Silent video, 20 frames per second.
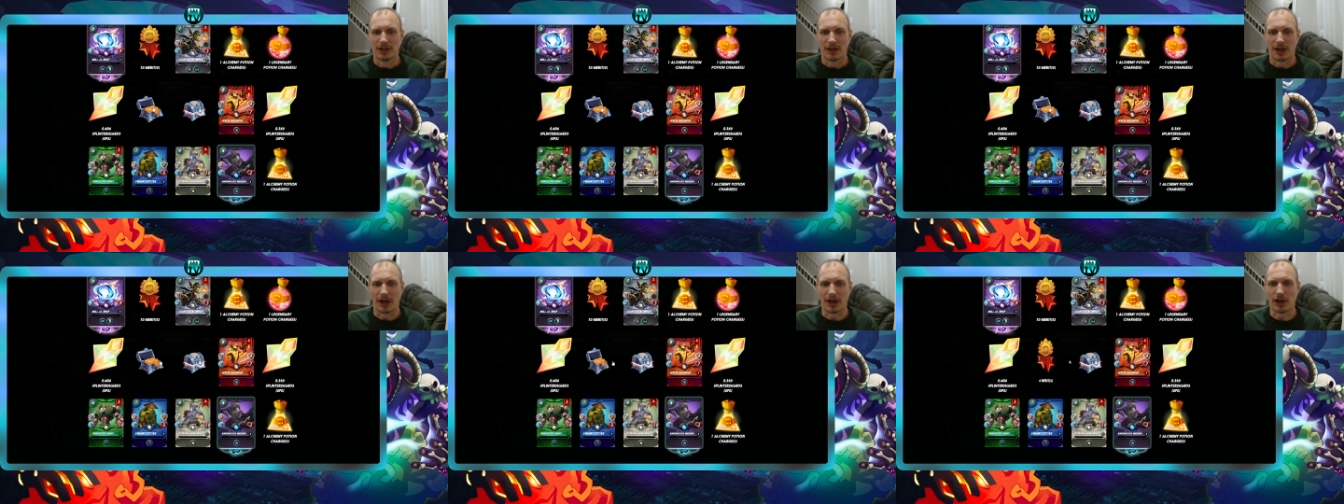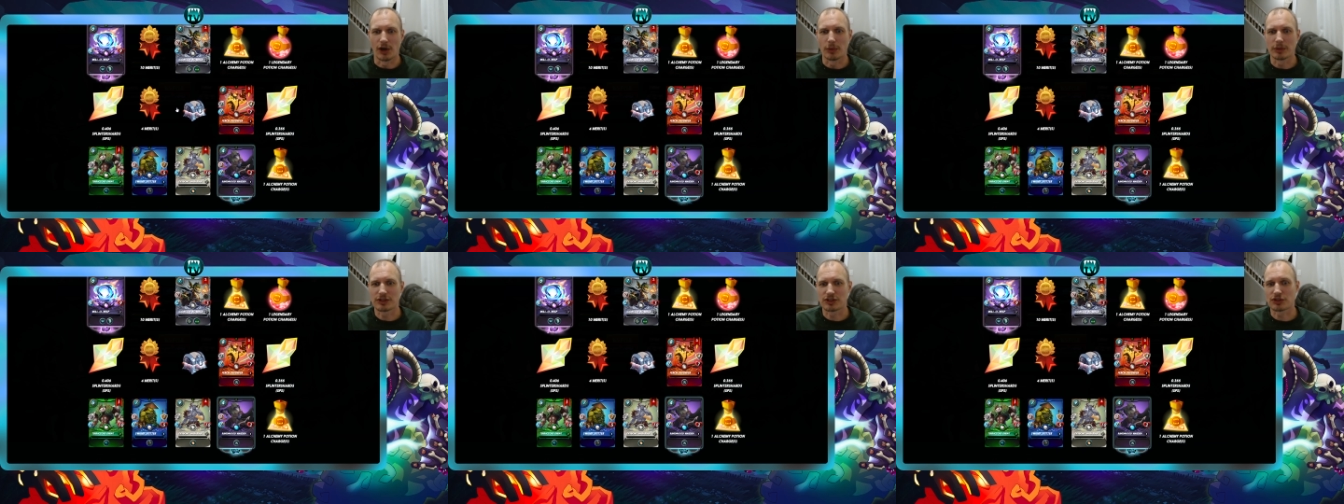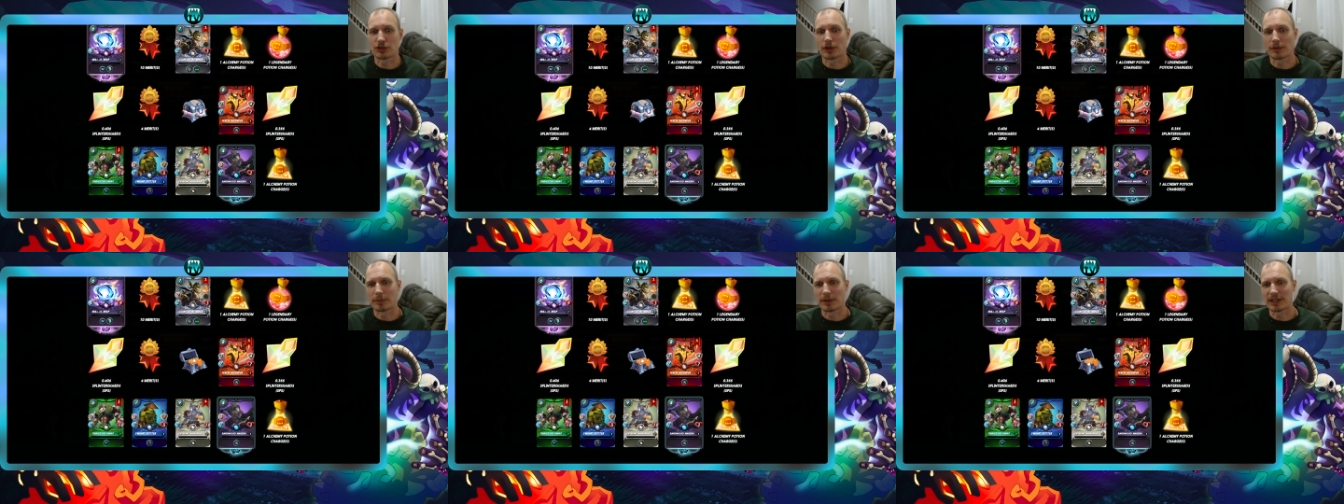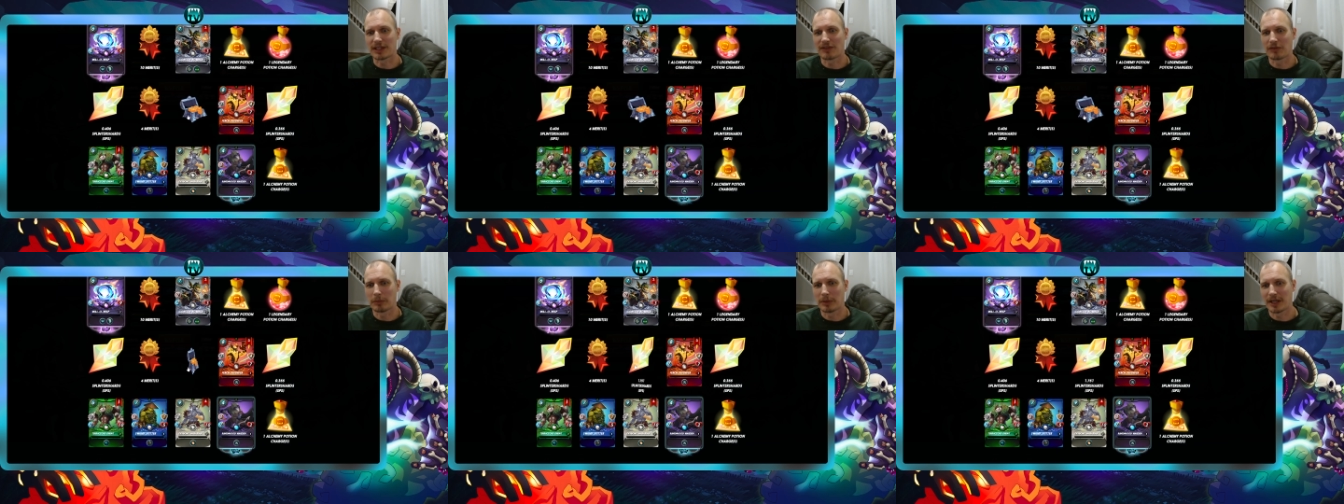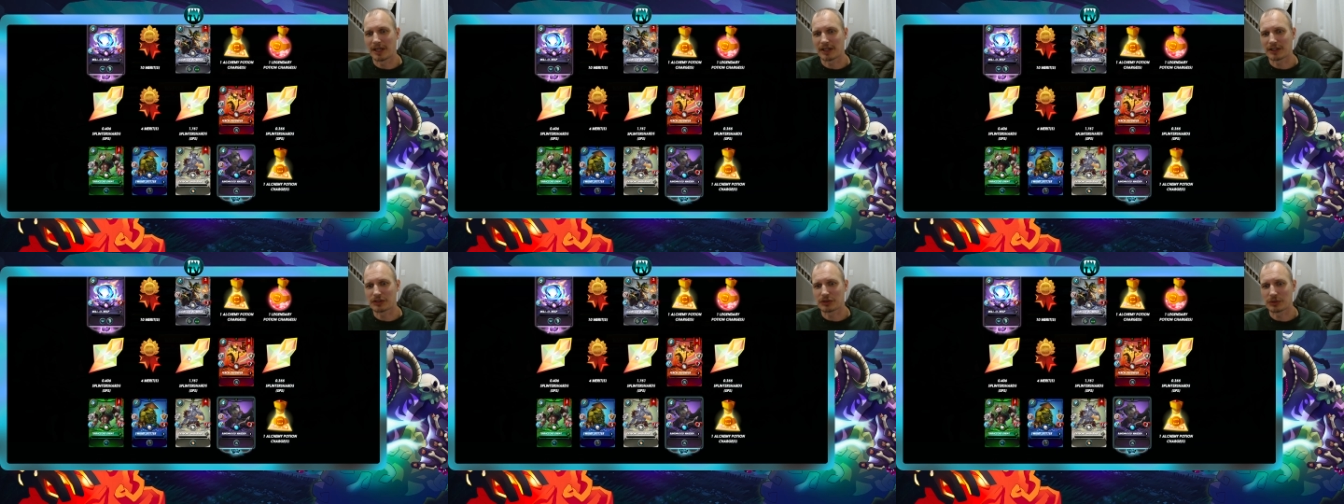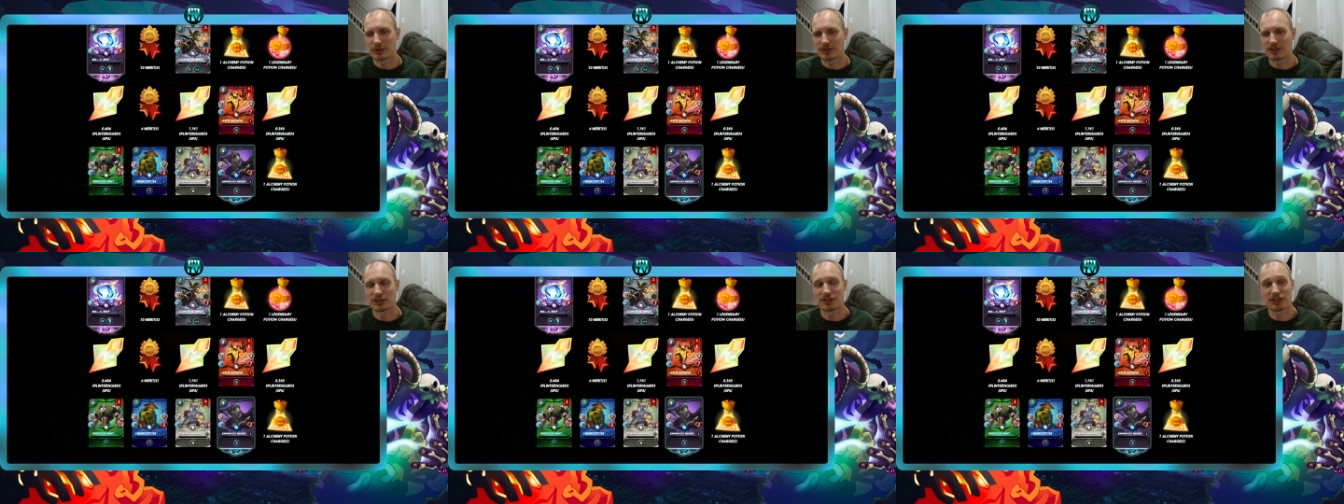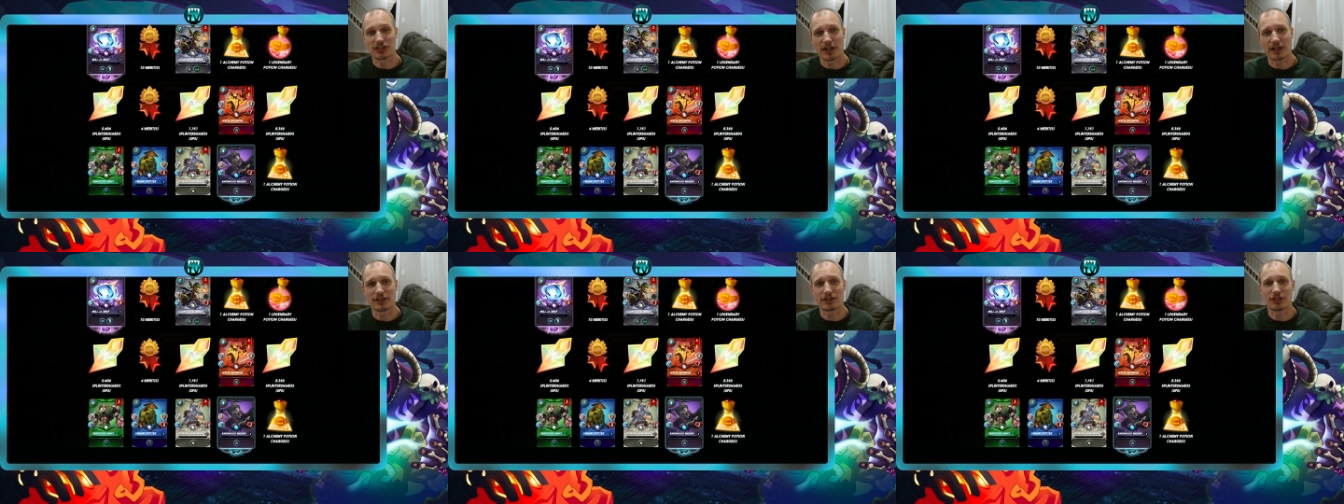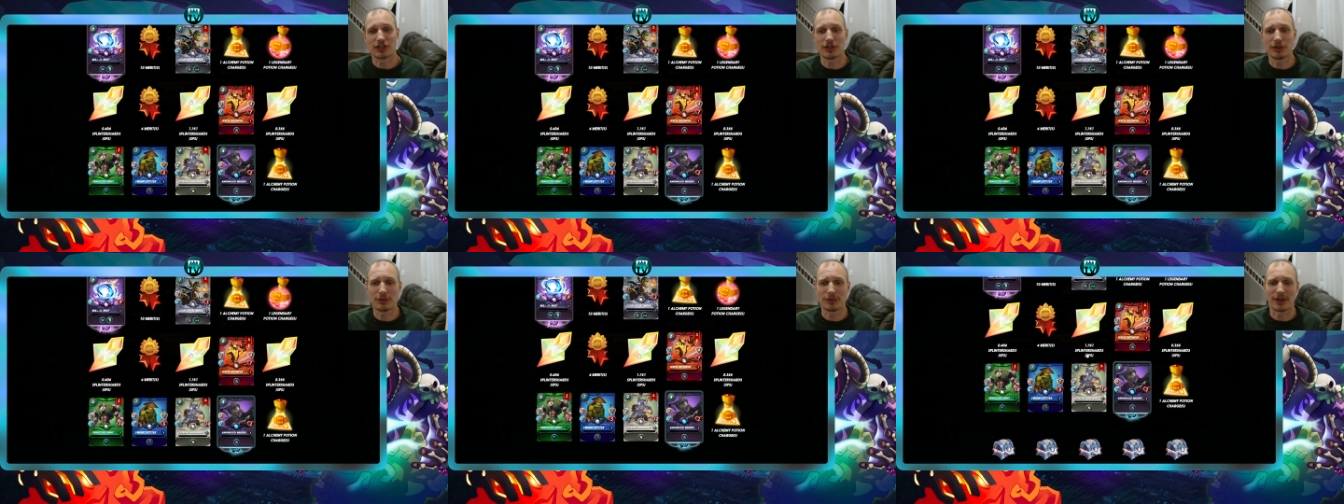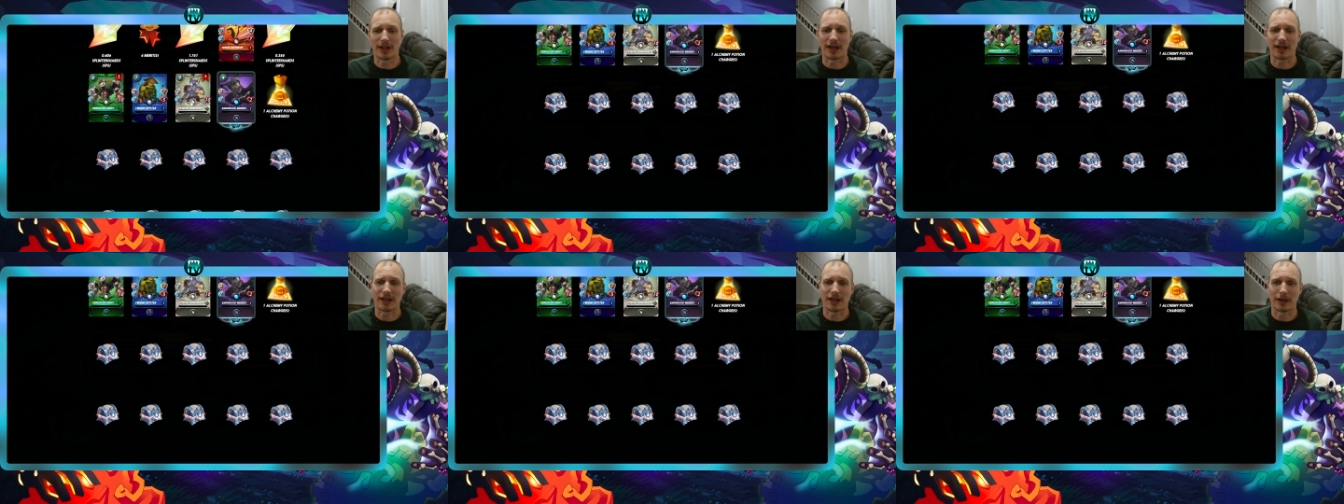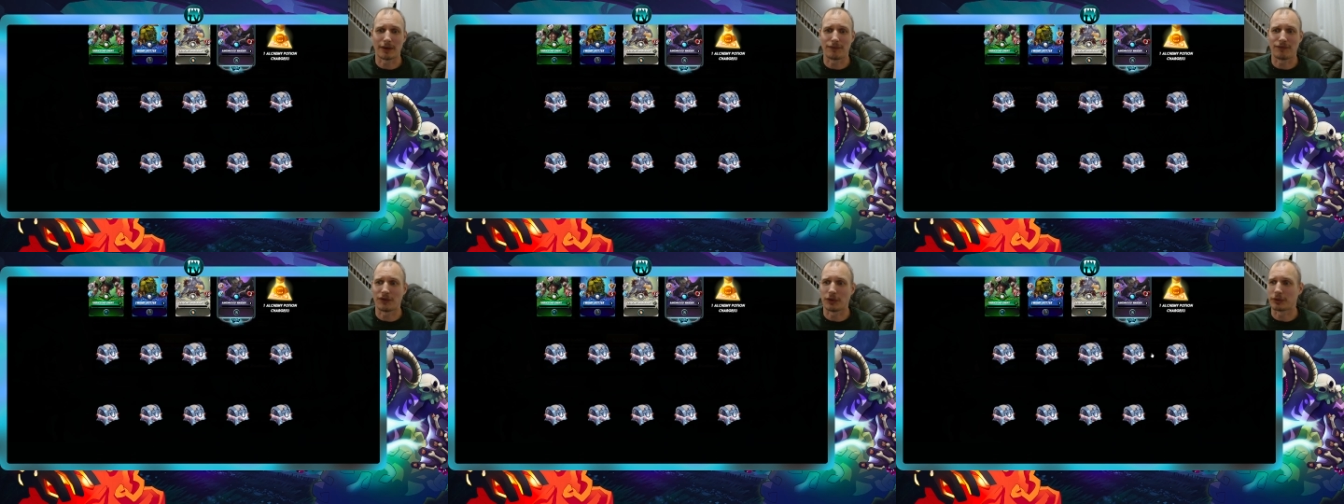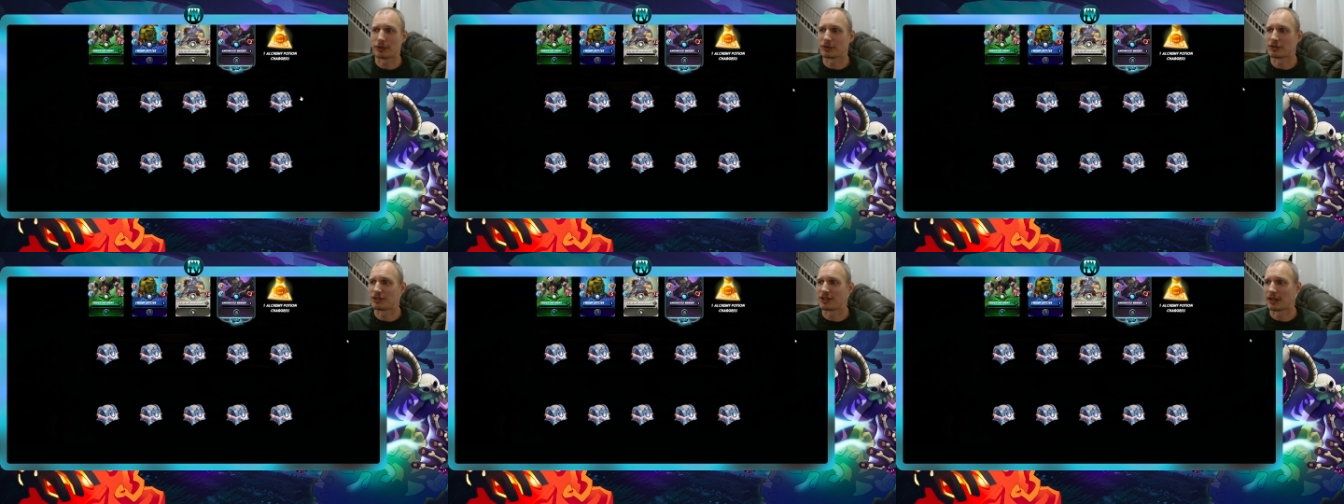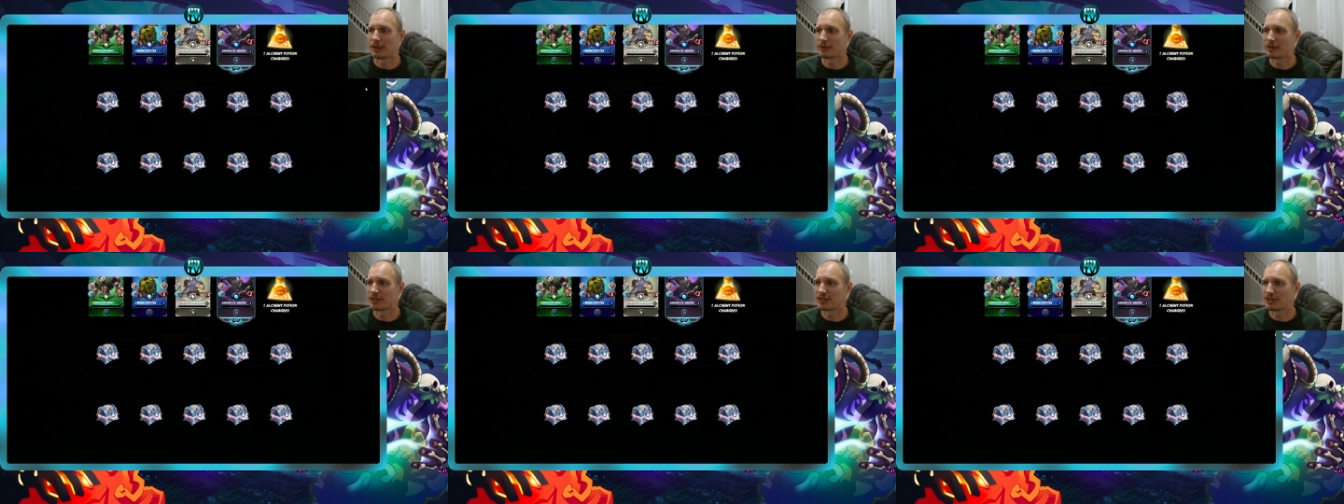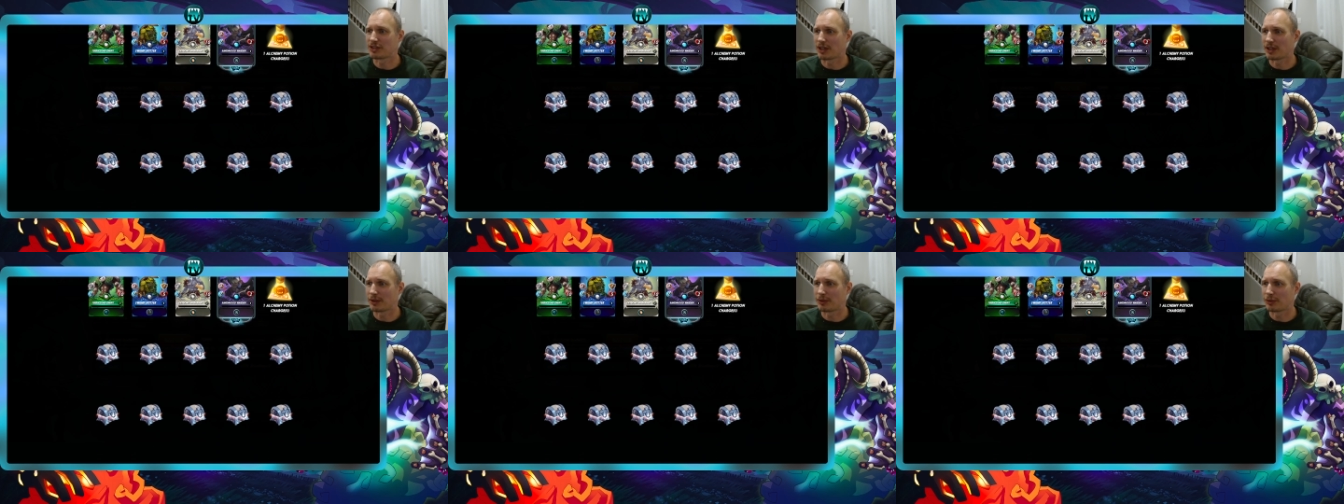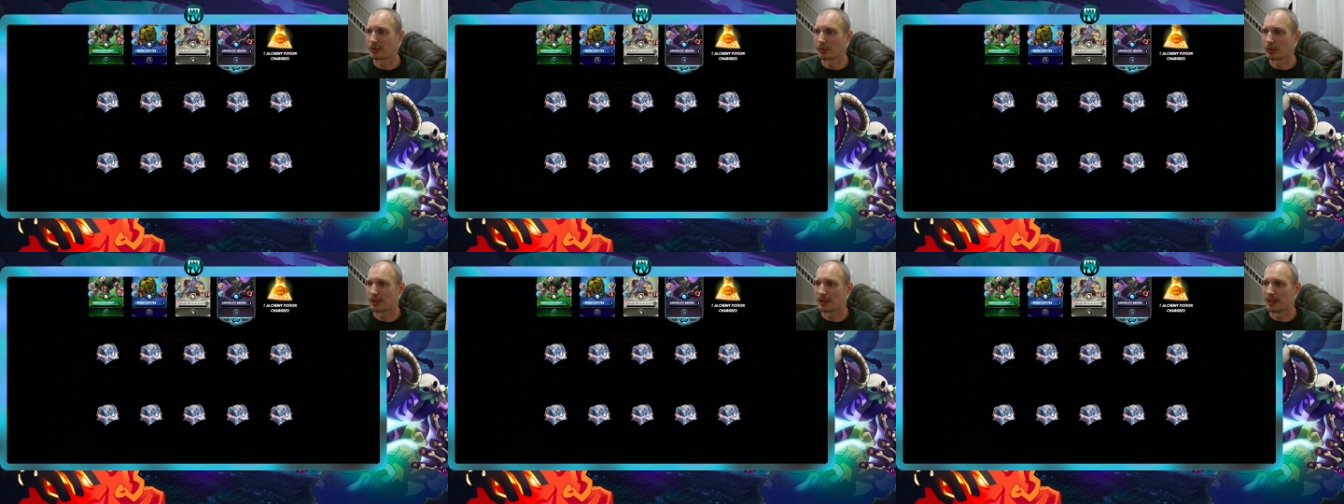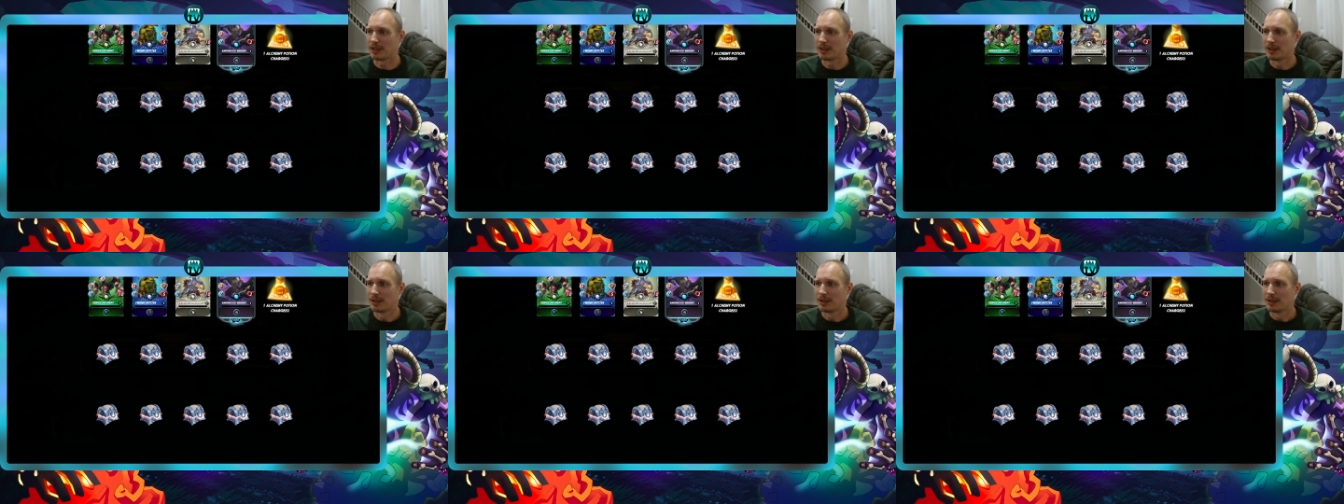I always start by giving my extras to side 2, then it kind of filters down to side 3.